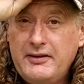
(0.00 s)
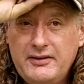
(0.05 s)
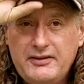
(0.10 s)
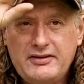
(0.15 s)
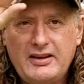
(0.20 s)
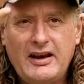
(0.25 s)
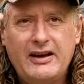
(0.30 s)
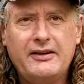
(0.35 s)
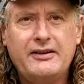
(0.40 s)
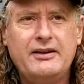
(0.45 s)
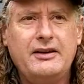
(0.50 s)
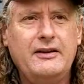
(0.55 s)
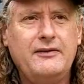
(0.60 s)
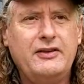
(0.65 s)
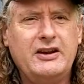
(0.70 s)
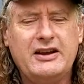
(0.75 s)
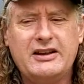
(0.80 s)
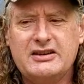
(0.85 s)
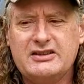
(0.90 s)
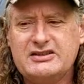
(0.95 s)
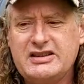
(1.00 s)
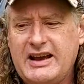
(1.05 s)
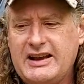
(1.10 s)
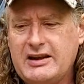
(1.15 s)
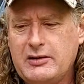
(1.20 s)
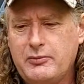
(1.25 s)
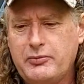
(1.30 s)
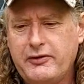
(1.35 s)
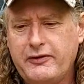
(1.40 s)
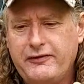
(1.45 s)
So if you're going to take
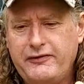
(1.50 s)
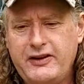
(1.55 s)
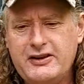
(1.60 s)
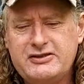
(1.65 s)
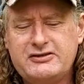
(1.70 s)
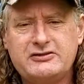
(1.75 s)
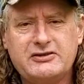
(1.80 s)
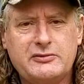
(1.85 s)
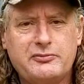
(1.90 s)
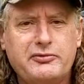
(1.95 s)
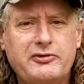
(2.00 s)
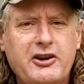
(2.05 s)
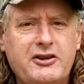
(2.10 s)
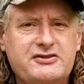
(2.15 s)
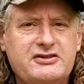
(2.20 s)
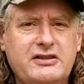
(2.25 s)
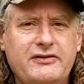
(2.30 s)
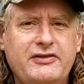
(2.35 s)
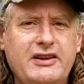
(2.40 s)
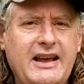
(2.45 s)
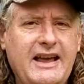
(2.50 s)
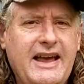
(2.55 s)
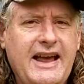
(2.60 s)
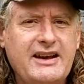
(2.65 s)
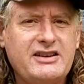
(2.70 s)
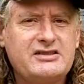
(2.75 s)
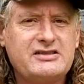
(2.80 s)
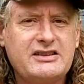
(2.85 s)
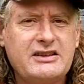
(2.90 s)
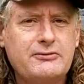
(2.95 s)
a professional approach, if you
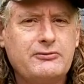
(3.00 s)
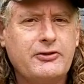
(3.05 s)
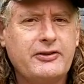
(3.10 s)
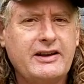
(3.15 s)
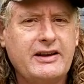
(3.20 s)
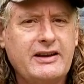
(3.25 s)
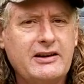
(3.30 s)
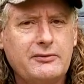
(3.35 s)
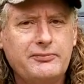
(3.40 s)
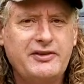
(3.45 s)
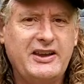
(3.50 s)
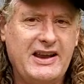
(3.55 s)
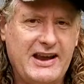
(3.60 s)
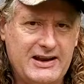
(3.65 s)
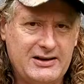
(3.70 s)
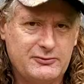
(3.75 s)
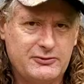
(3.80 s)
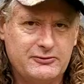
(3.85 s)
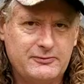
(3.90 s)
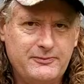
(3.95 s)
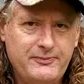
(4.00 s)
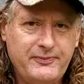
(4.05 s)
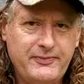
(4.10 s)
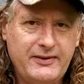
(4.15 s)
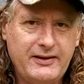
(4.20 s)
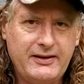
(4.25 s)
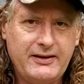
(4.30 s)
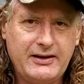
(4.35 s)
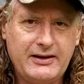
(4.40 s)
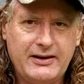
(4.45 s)
actually want to help the animal,
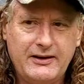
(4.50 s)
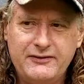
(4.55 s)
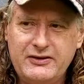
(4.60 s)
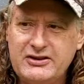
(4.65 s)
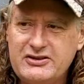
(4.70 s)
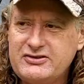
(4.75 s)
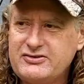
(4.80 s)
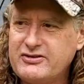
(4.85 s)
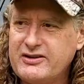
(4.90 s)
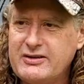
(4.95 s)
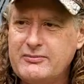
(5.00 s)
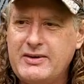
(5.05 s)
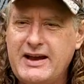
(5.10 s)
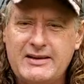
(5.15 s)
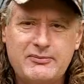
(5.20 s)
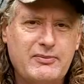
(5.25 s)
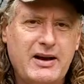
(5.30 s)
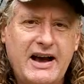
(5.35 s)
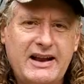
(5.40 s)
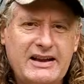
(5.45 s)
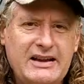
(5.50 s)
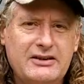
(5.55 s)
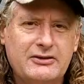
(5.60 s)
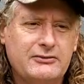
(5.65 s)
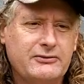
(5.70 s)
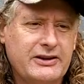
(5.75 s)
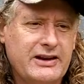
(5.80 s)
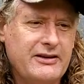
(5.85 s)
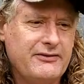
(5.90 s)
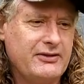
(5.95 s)
you know, if you're just trying to make money or
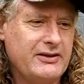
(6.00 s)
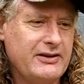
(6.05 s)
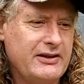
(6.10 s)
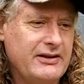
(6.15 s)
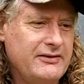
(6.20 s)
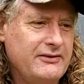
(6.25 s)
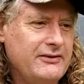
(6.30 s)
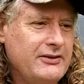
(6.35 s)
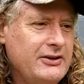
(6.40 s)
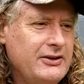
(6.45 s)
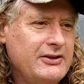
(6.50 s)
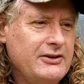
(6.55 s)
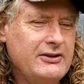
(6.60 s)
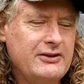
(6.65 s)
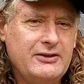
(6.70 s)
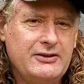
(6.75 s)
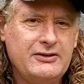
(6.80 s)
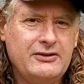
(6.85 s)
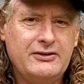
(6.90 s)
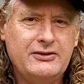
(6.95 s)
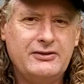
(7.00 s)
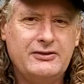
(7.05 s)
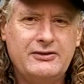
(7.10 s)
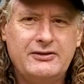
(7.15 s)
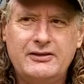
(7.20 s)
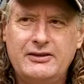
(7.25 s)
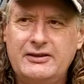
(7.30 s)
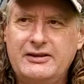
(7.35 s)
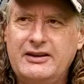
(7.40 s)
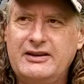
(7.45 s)
whatever, then
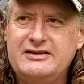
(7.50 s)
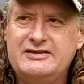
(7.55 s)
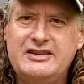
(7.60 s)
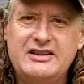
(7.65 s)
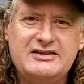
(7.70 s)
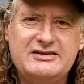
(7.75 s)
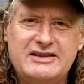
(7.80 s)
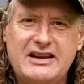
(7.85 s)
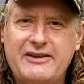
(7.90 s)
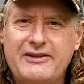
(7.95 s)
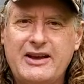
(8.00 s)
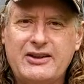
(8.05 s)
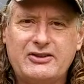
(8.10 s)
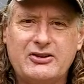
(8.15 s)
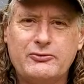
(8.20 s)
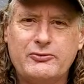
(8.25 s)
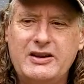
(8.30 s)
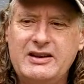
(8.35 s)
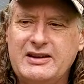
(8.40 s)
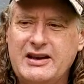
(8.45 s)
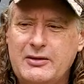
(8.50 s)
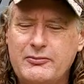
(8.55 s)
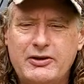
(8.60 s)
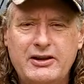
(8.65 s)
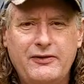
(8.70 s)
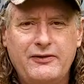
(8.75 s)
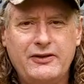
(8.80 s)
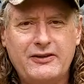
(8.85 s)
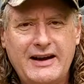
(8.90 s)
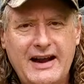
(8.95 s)
these things go out the window. But
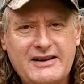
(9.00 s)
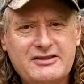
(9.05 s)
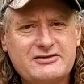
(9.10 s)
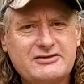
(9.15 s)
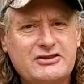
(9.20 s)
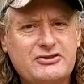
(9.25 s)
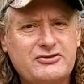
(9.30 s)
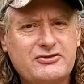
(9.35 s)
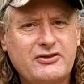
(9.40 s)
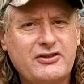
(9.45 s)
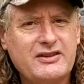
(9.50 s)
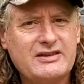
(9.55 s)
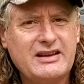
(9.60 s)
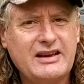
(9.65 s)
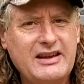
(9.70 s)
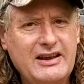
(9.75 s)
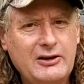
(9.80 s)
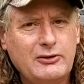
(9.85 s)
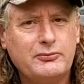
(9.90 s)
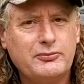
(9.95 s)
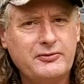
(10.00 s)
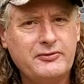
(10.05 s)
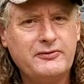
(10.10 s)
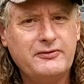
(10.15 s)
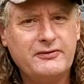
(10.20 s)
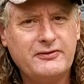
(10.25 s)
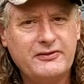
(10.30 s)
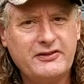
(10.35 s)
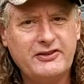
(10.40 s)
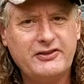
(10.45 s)
if you're actually trying to help
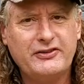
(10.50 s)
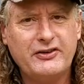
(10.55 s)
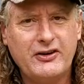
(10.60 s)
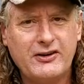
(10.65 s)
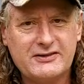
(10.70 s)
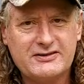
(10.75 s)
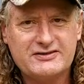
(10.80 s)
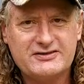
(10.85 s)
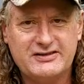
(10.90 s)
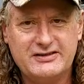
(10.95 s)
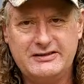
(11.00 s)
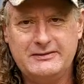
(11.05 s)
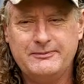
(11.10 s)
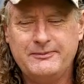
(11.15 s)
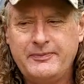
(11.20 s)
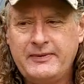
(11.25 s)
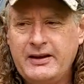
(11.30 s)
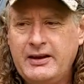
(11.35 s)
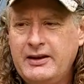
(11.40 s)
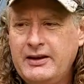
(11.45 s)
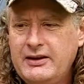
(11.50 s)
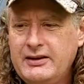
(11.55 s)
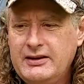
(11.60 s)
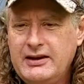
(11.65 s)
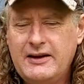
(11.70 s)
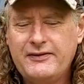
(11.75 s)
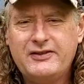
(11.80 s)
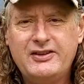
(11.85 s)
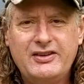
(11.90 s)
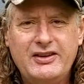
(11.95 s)
the thylacine, you
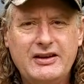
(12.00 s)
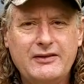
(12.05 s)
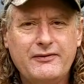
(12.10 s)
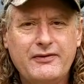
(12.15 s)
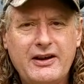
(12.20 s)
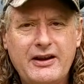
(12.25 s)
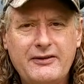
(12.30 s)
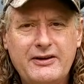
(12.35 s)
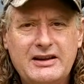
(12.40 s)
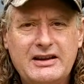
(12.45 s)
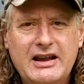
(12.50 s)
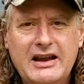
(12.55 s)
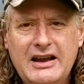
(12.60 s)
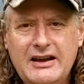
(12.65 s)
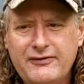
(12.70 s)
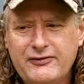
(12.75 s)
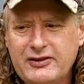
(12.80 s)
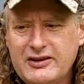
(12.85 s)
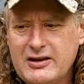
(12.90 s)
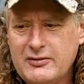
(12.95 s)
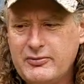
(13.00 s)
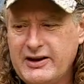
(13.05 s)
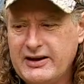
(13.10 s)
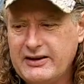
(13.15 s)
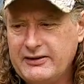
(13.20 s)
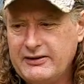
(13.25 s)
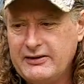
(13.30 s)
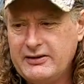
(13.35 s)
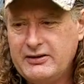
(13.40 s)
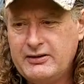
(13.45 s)
have to think very carefully about